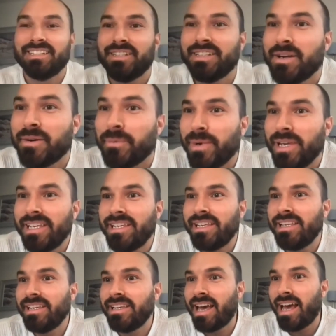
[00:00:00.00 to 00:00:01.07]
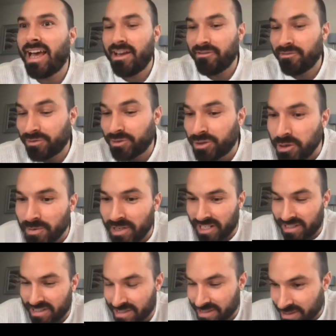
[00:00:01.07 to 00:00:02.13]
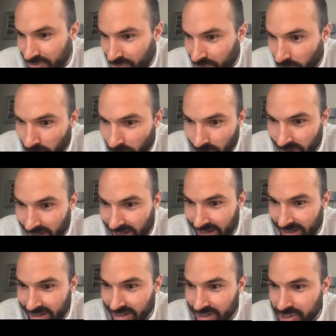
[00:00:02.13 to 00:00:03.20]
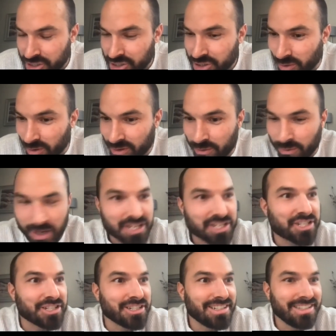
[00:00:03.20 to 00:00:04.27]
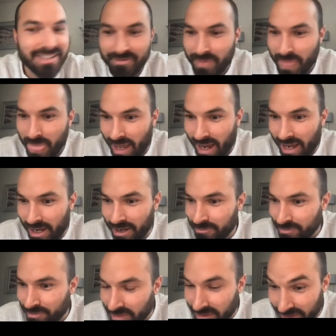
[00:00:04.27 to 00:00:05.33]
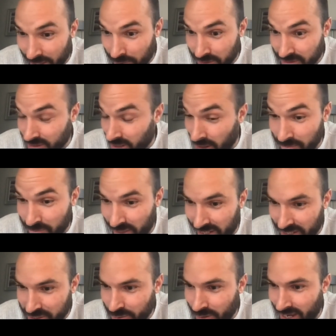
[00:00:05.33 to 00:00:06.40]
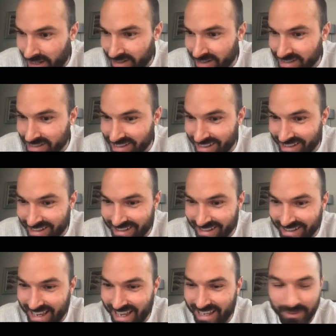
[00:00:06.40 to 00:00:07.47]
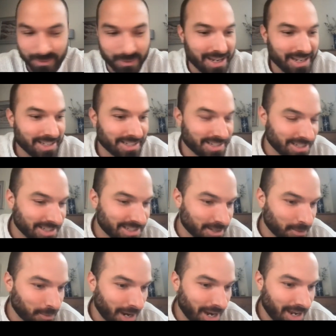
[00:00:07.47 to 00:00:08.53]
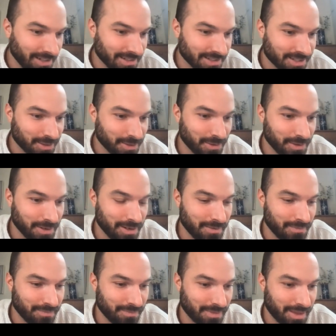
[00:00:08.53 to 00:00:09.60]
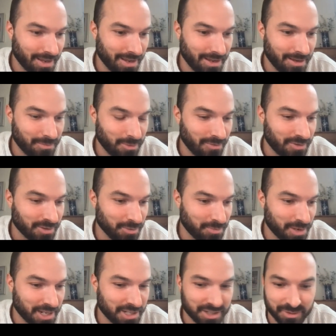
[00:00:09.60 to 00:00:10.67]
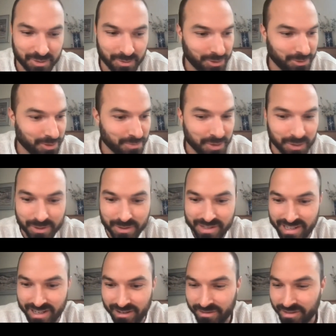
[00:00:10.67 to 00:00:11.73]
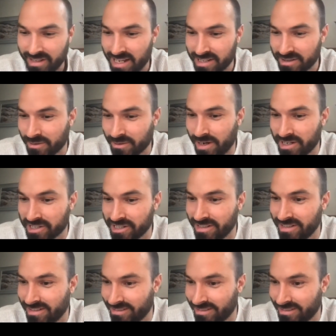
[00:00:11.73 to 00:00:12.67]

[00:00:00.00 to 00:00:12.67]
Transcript: We have 2 minutes for a short question. There was Don Page who had his hand raised since a while. So Professor Page, if you want to unmute yourself and ask your question.